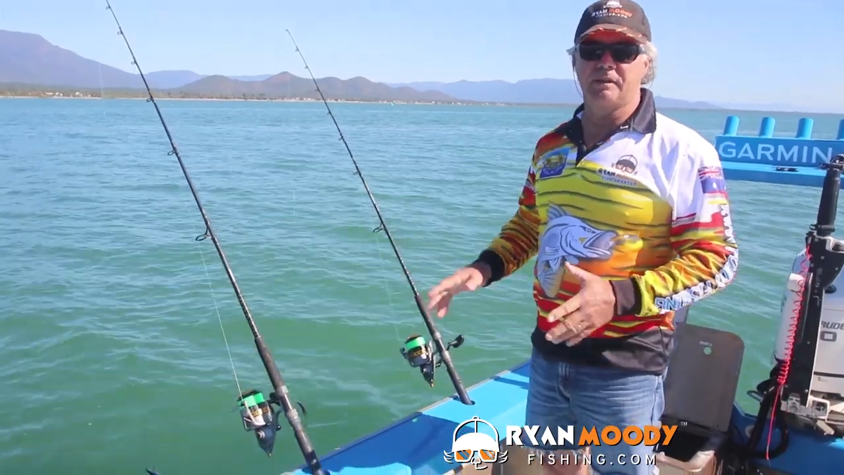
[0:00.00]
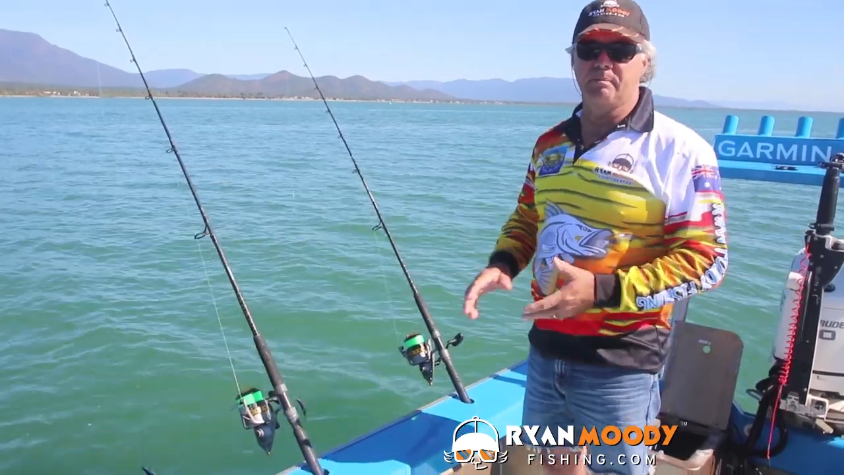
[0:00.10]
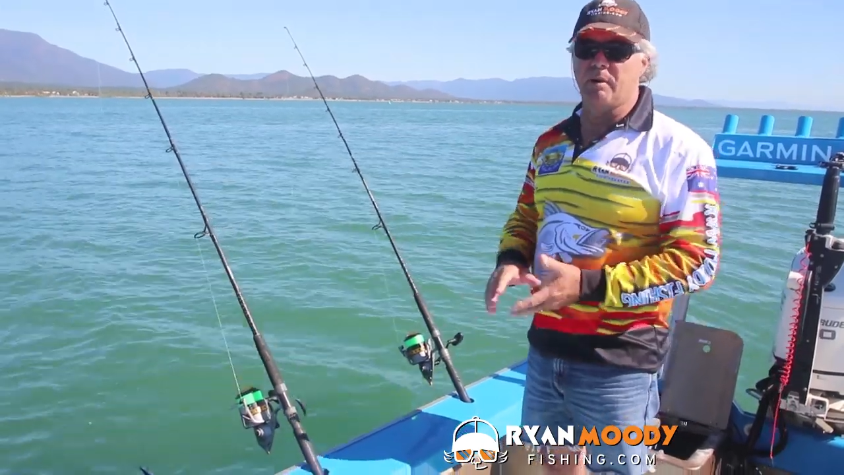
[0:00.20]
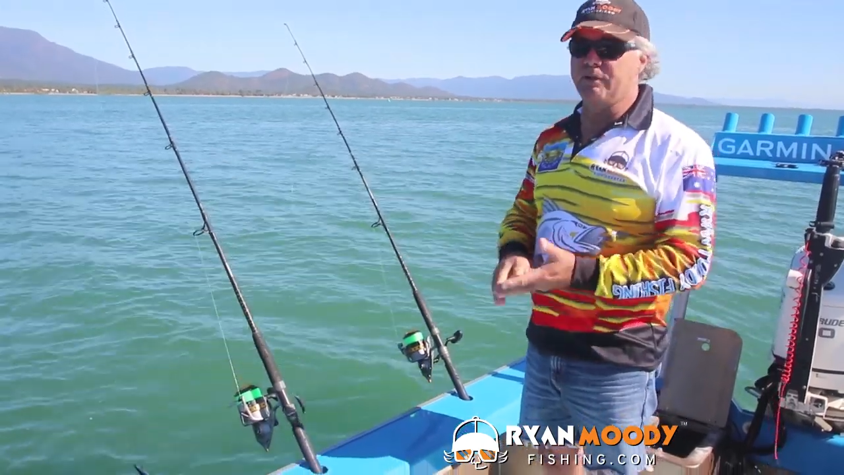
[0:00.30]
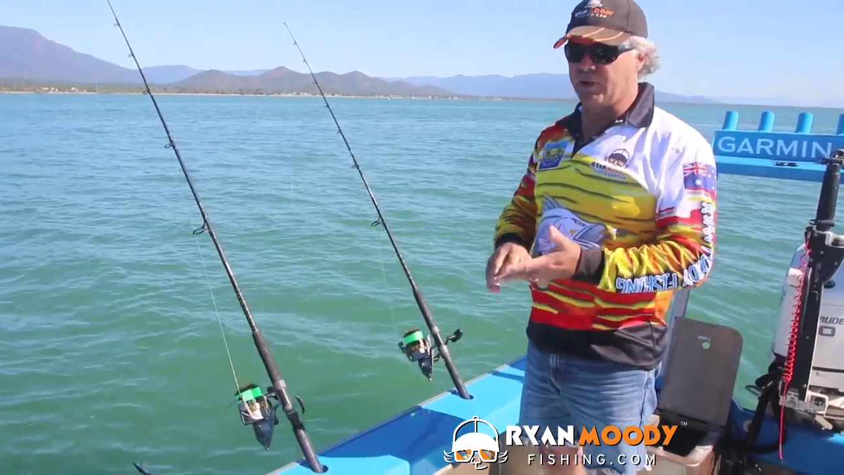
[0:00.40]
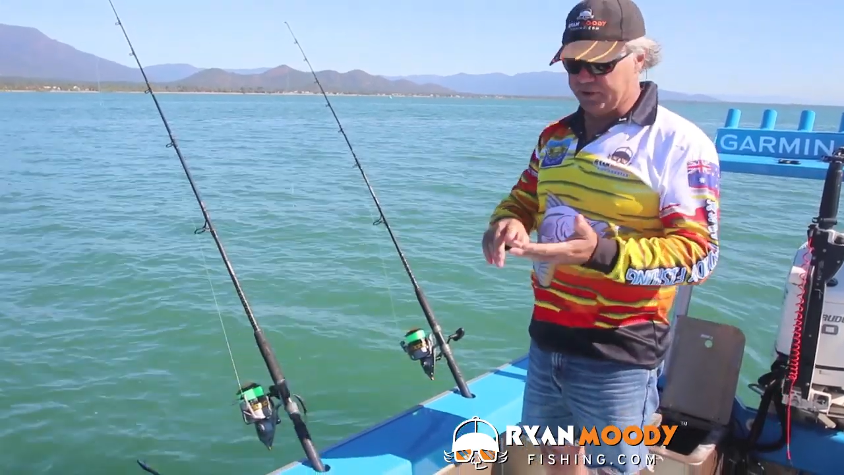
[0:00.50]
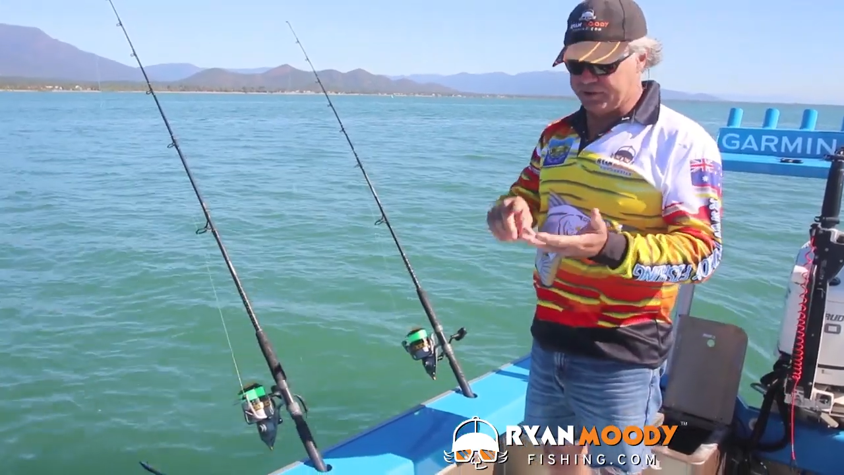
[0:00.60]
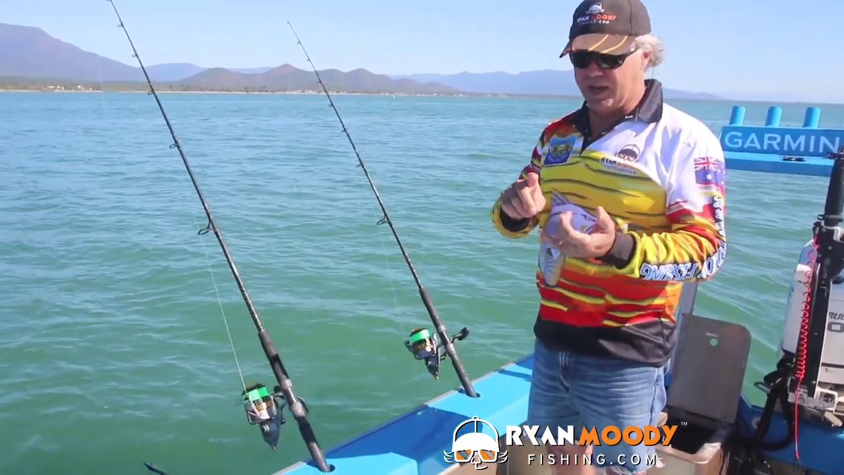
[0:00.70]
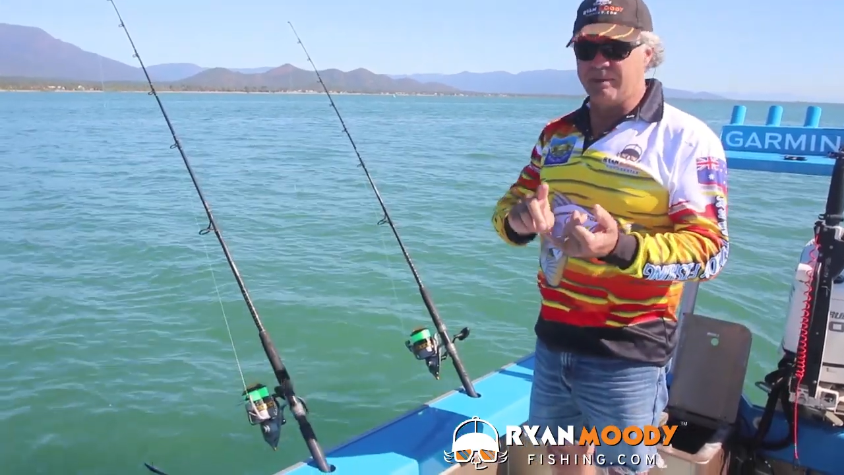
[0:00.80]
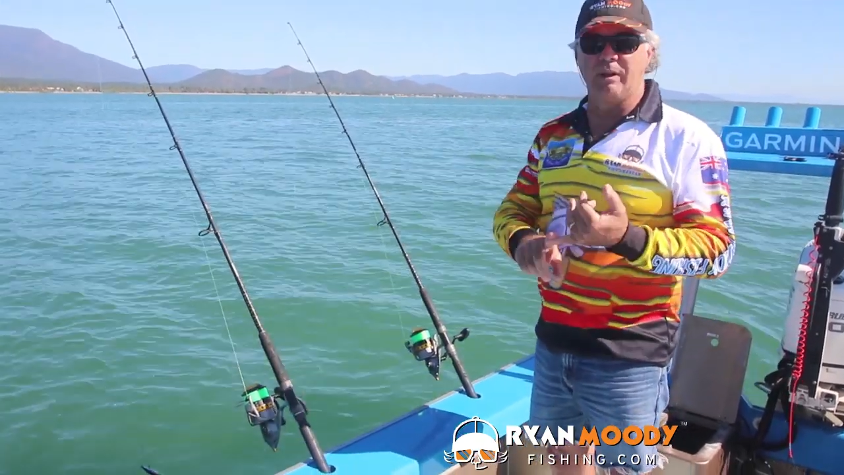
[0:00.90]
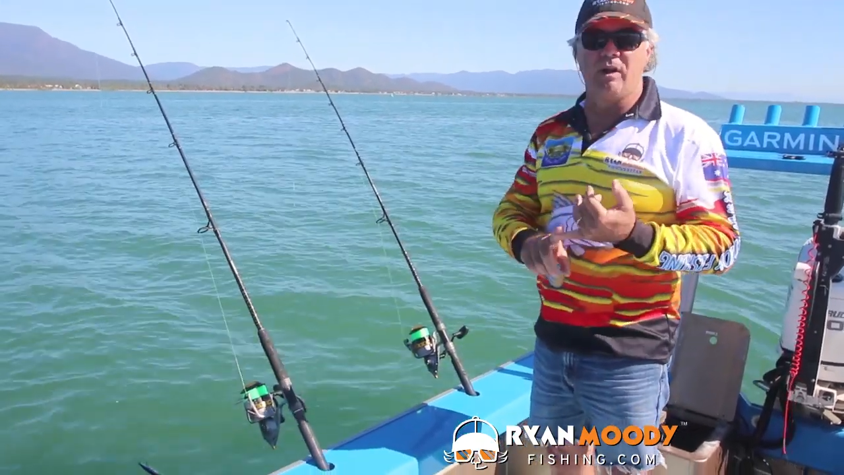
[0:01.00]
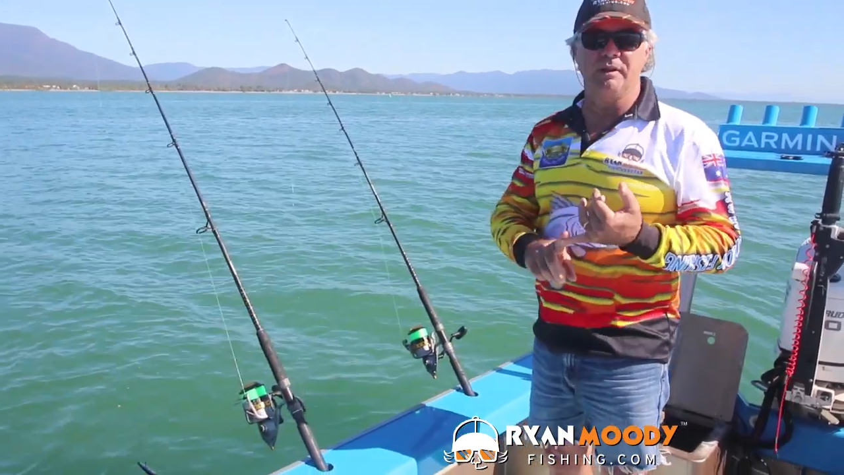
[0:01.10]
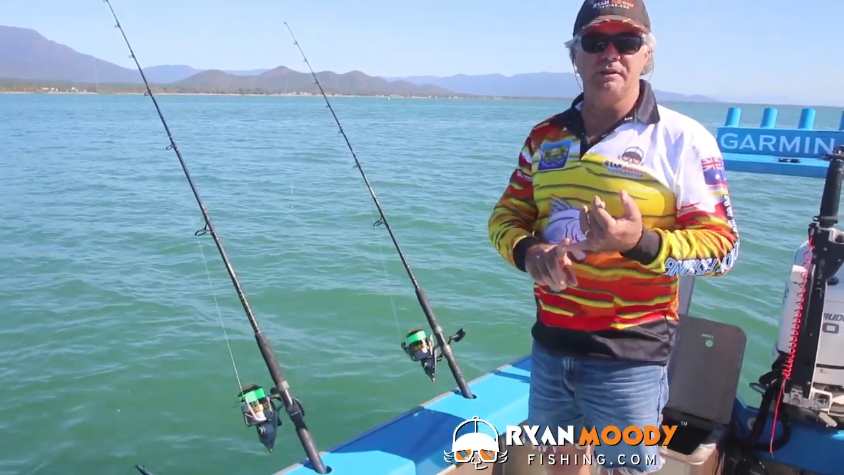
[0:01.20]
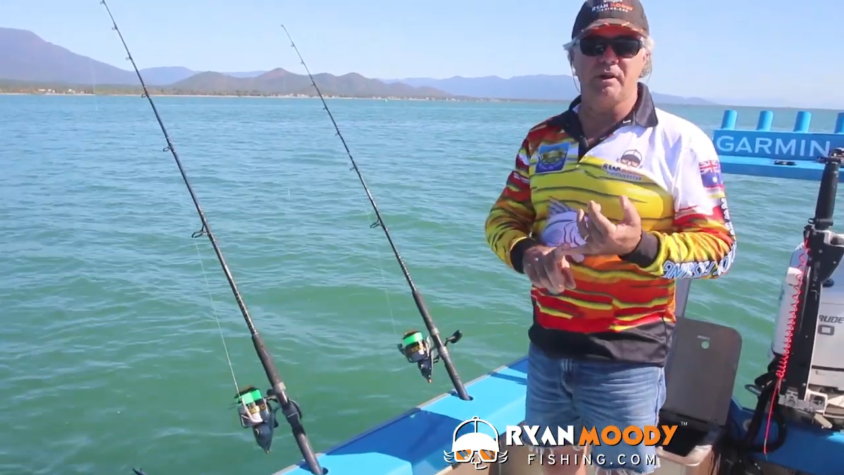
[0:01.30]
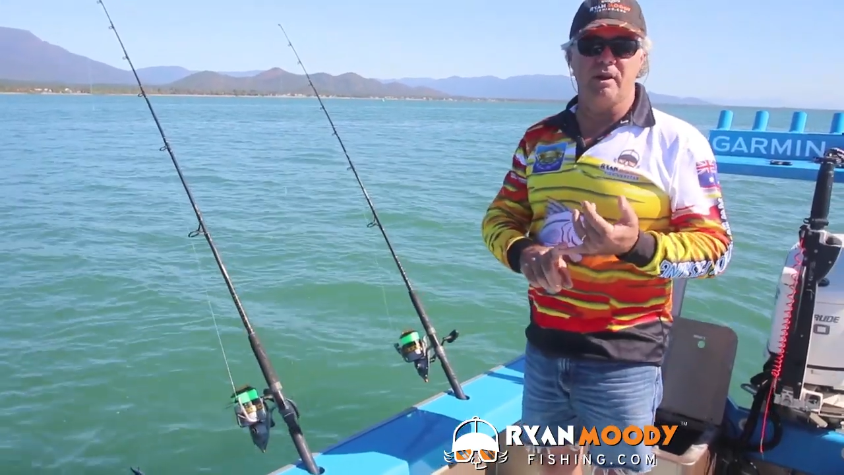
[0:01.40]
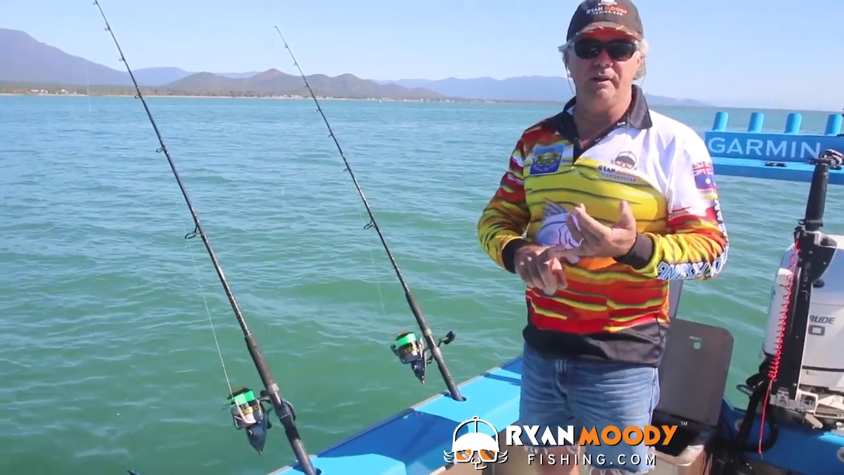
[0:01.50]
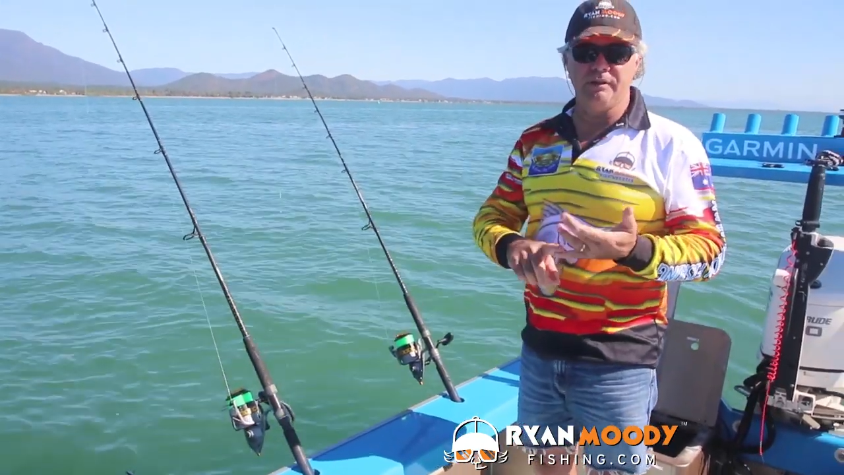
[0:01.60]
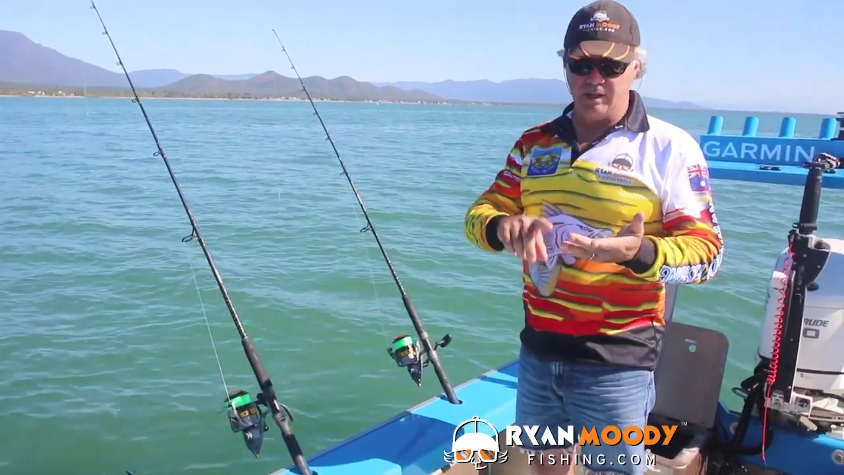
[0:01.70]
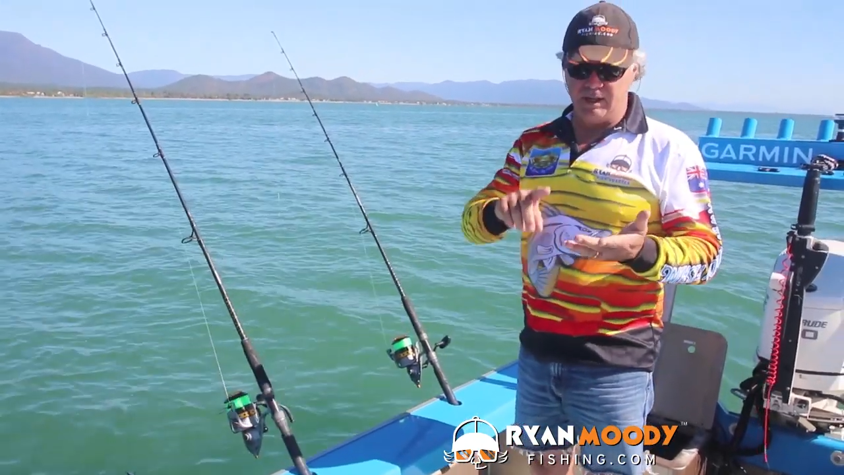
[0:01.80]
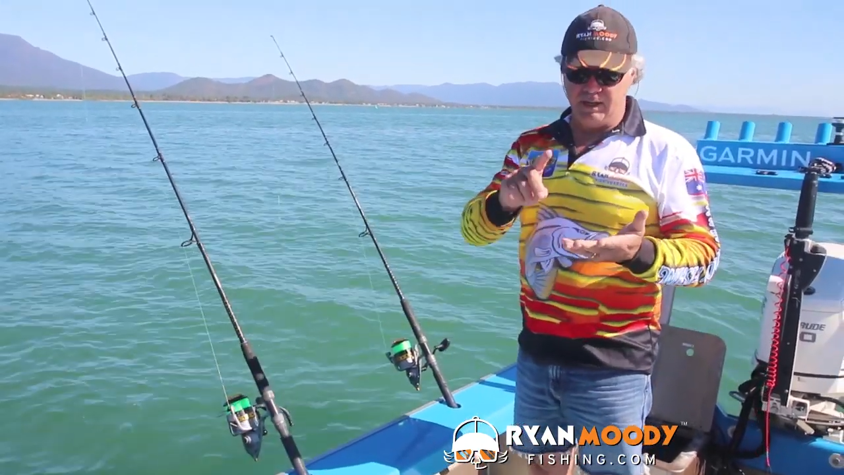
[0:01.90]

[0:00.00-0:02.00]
They've both got the same line size